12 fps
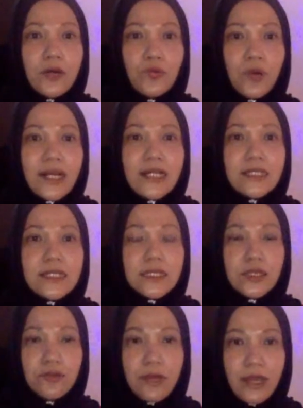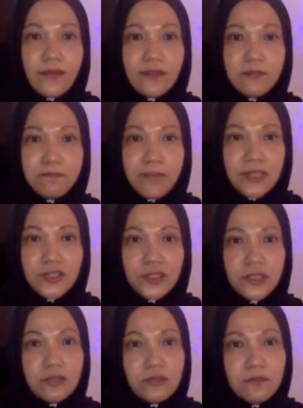once you have the
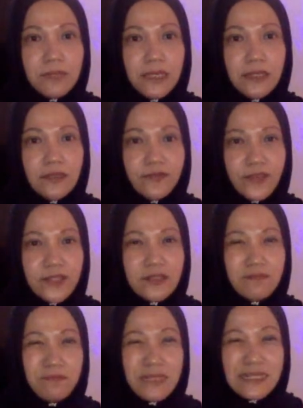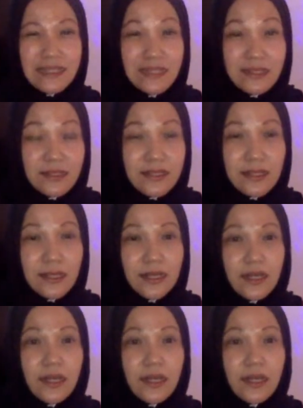passion to be in the fashion business,